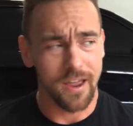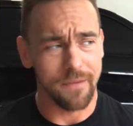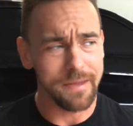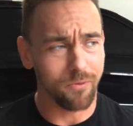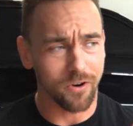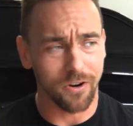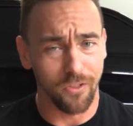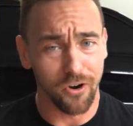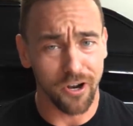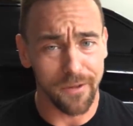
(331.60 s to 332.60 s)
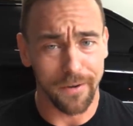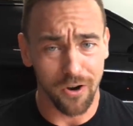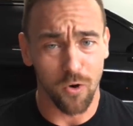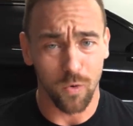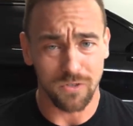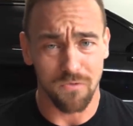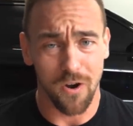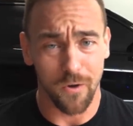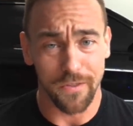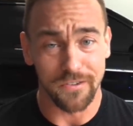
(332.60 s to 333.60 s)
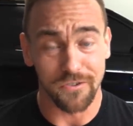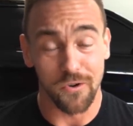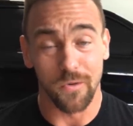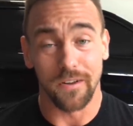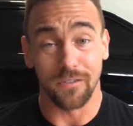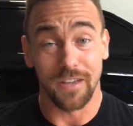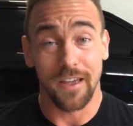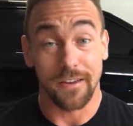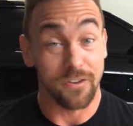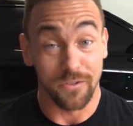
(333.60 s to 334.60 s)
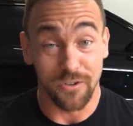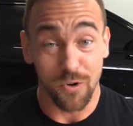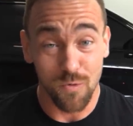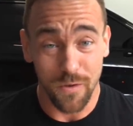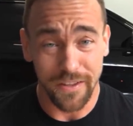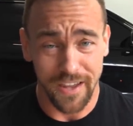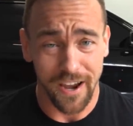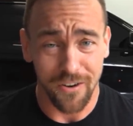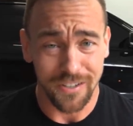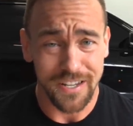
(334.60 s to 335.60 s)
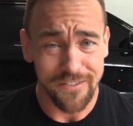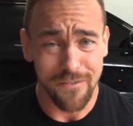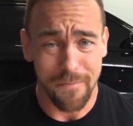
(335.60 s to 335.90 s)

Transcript: And people are going to look at him and go, what's wrong with this dude? It was, do you really care? Does it even